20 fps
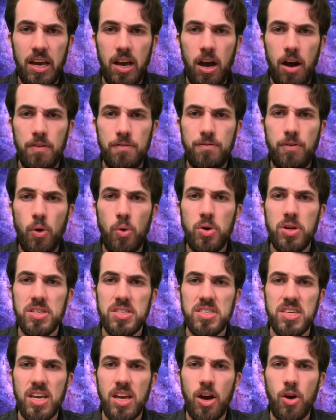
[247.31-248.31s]
of
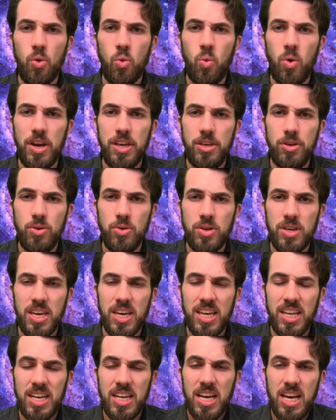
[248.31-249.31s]
focusing on what you
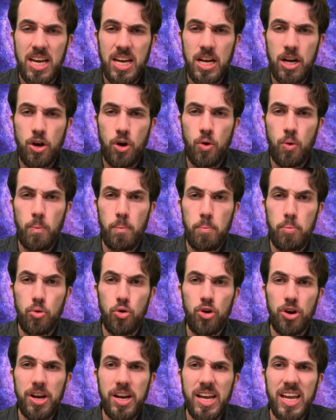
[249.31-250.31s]
can
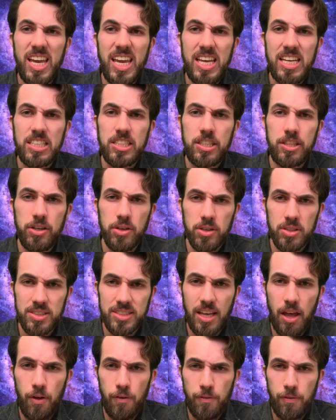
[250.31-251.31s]
bring into
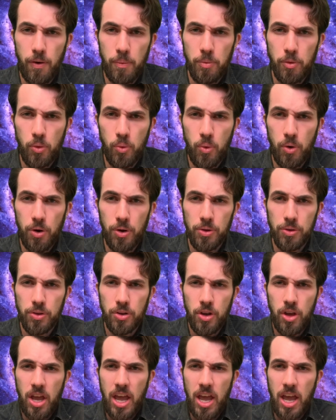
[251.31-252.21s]
yourself from the world.